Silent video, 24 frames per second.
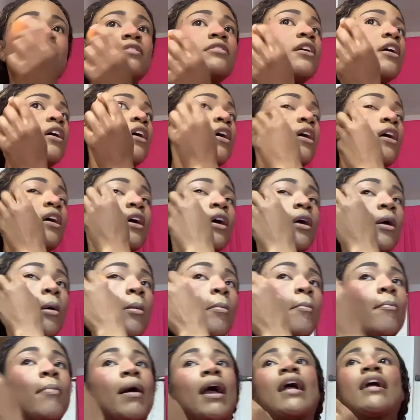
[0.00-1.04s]
back in the
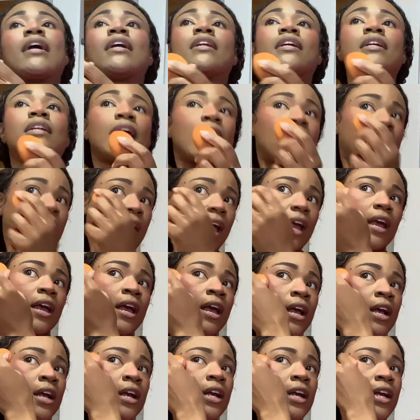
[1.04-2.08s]
day,
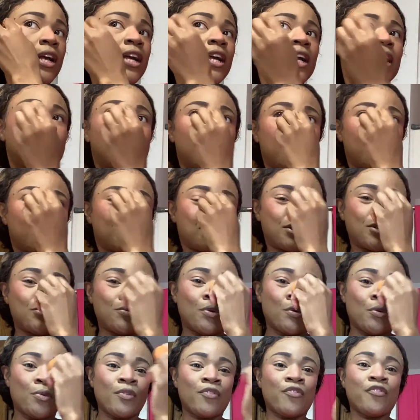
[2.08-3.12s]
she would refer to
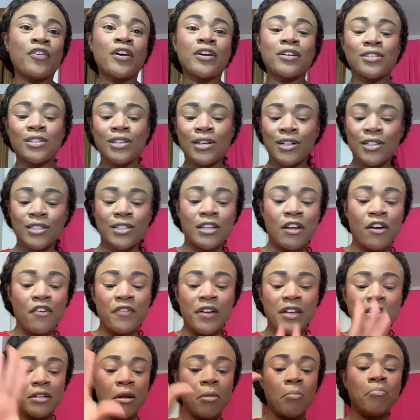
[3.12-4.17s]
herself as a blush
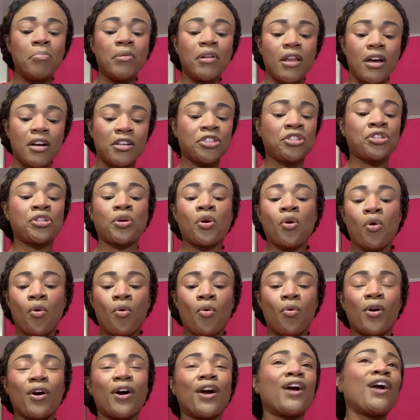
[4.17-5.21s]
whore
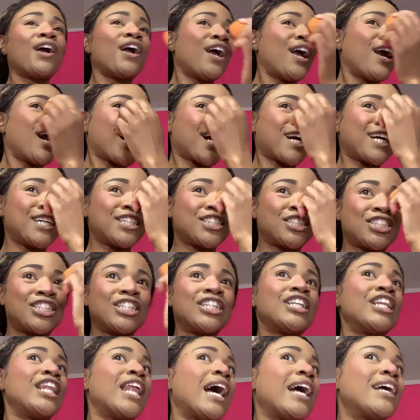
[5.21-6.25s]
because she liked a
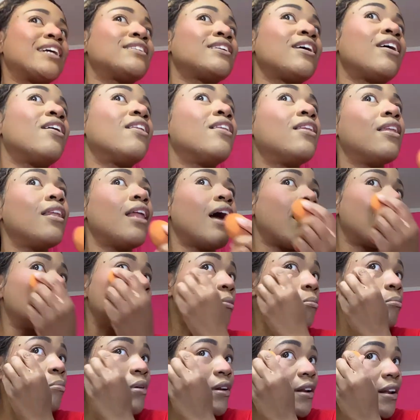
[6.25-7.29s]
lot of
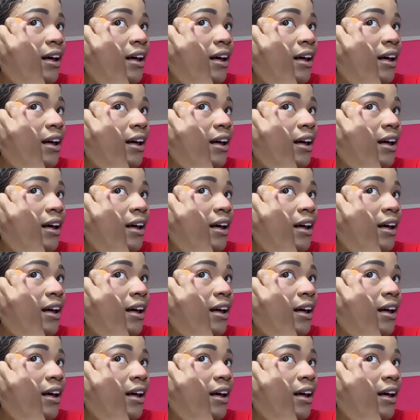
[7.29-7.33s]
blush.